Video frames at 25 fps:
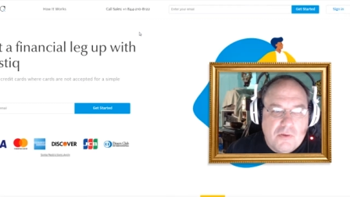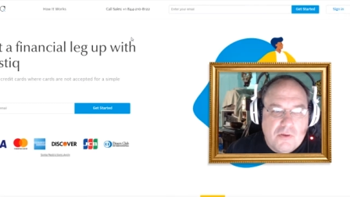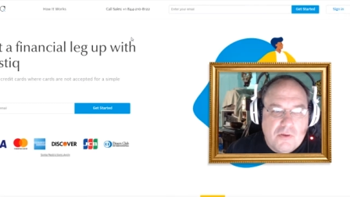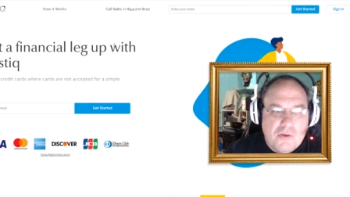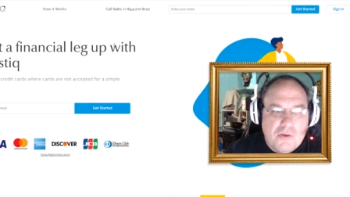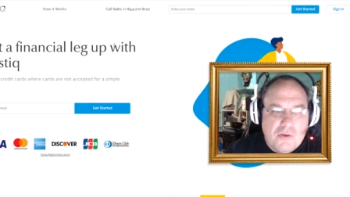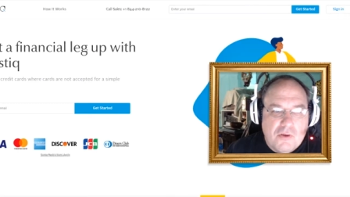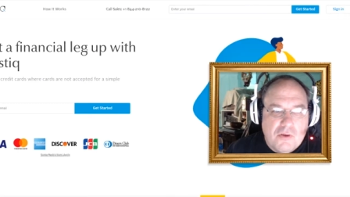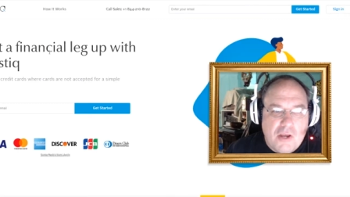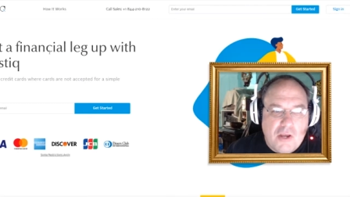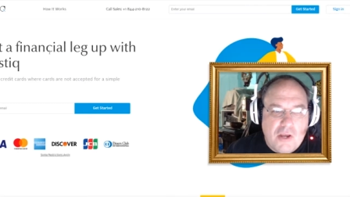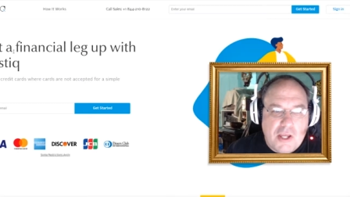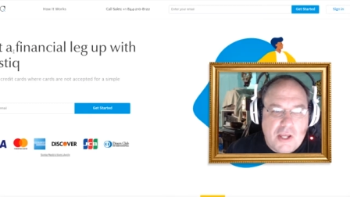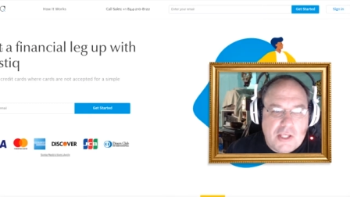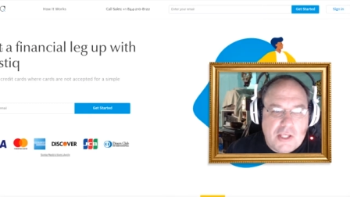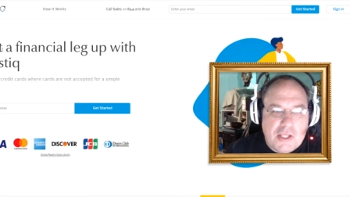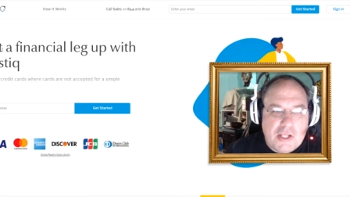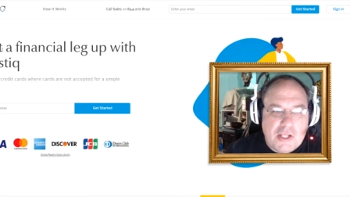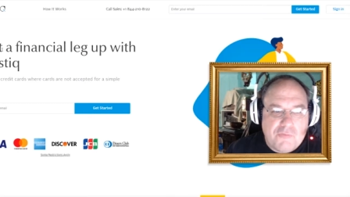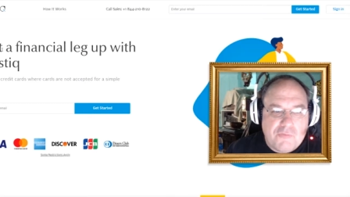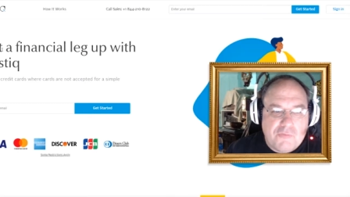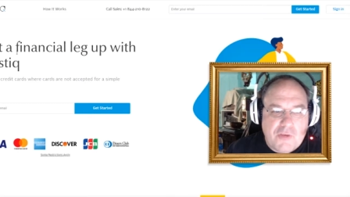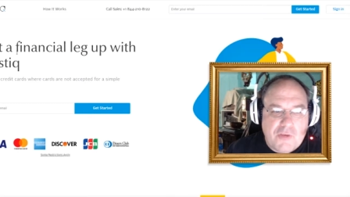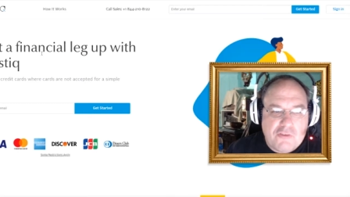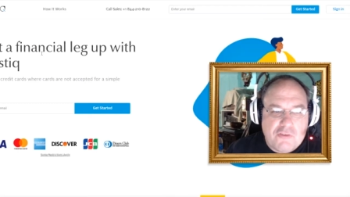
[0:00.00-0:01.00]
All right, get a
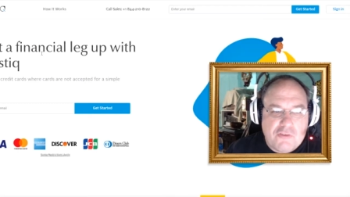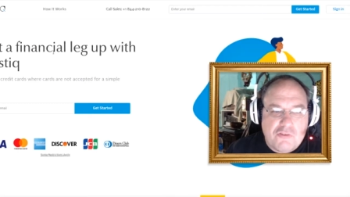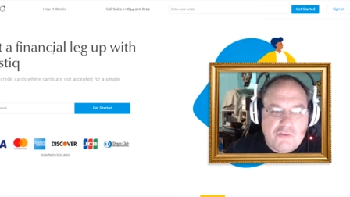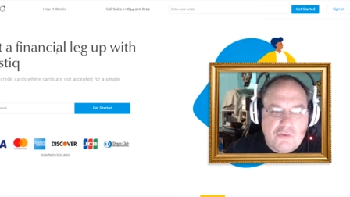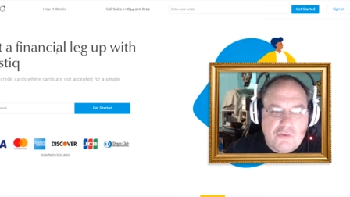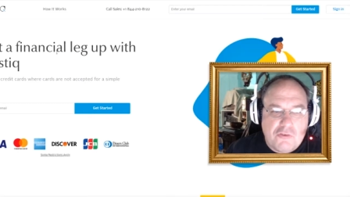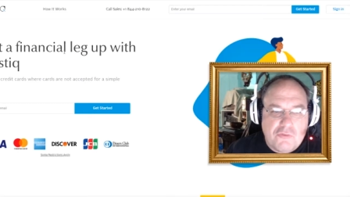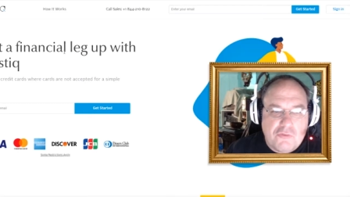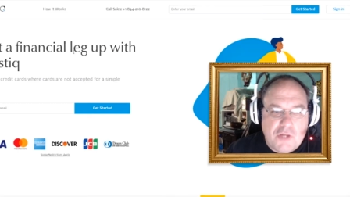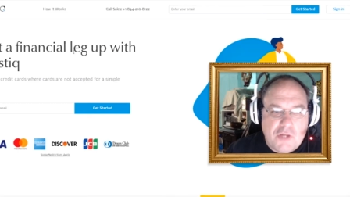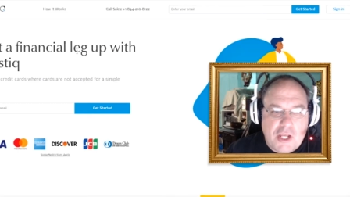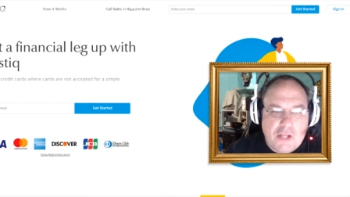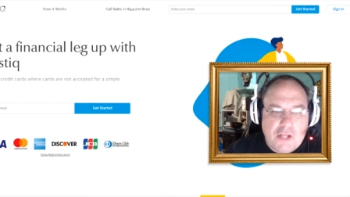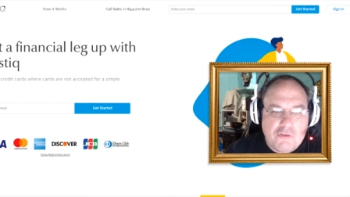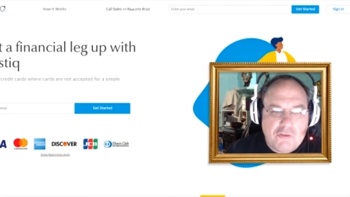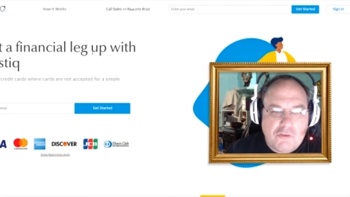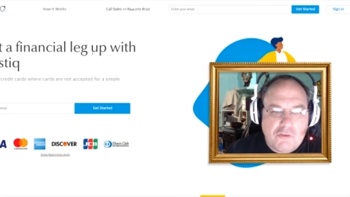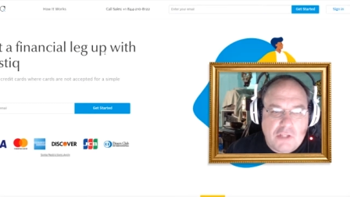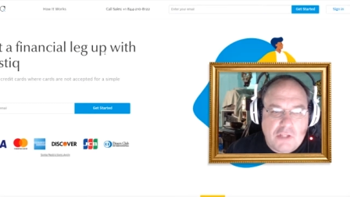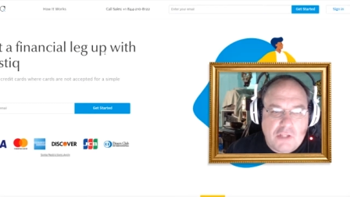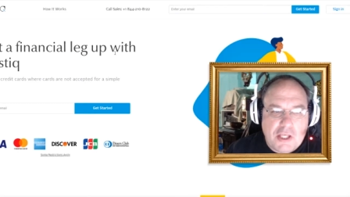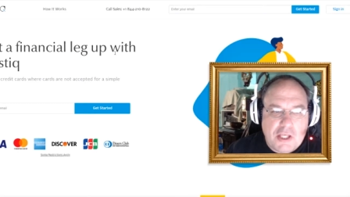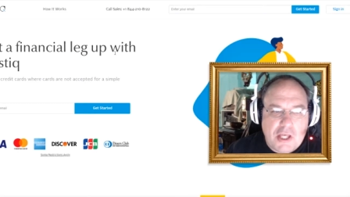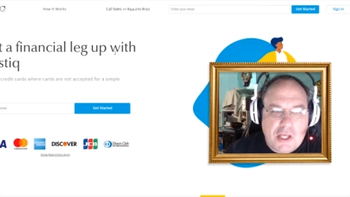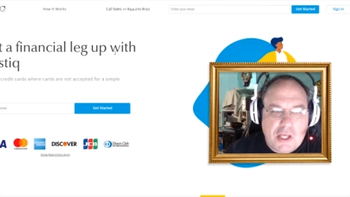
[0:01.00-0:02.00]
financial financial
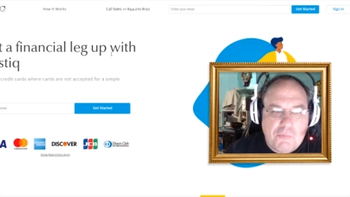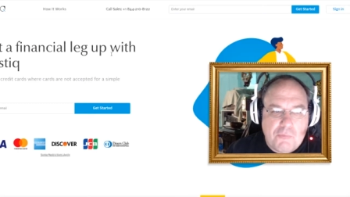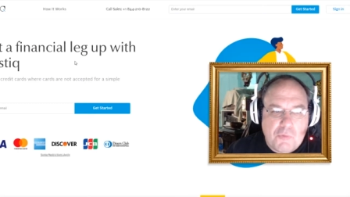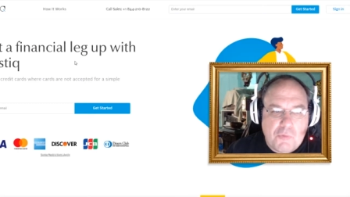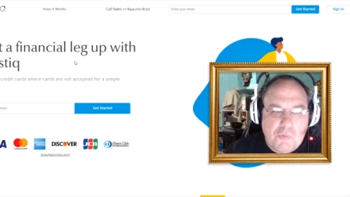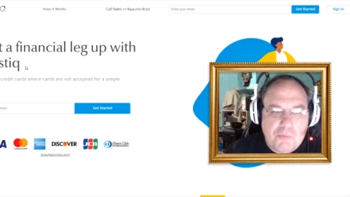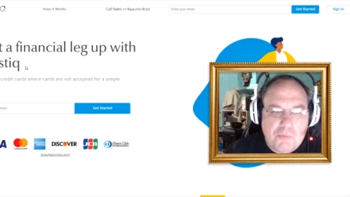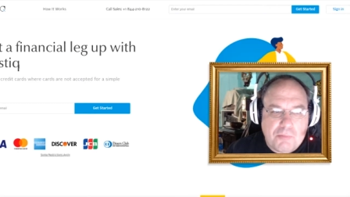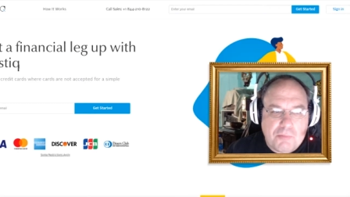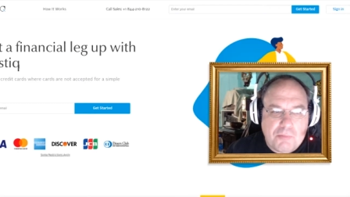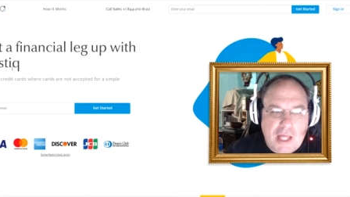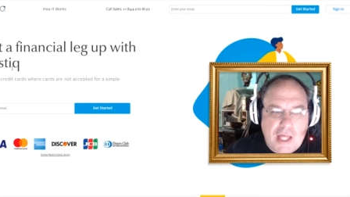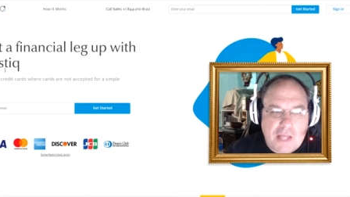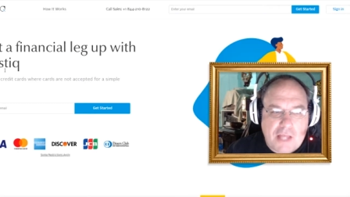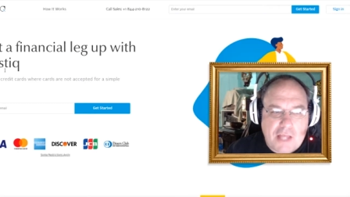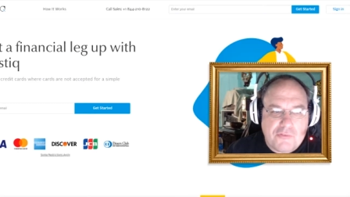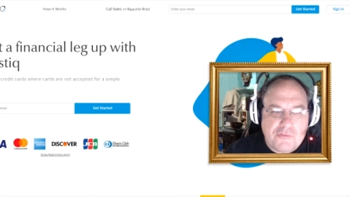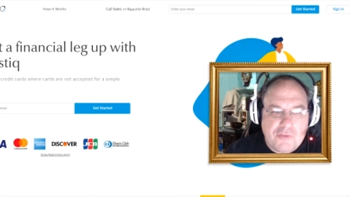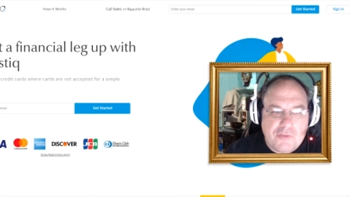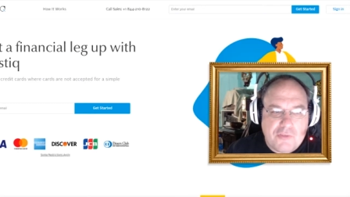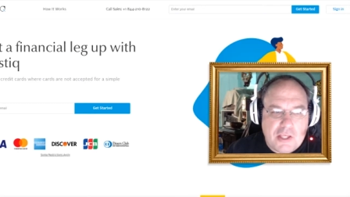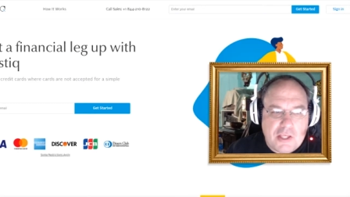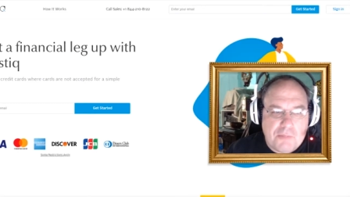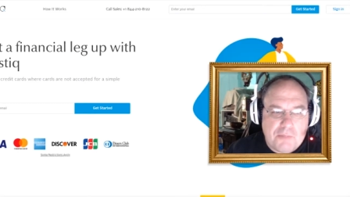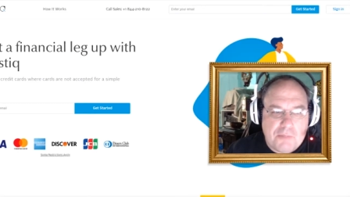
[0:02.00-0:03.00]
leg up with
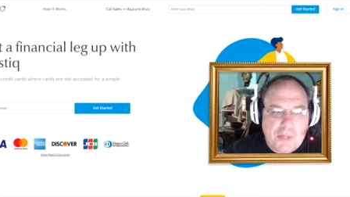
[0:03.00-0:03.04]
Plastique.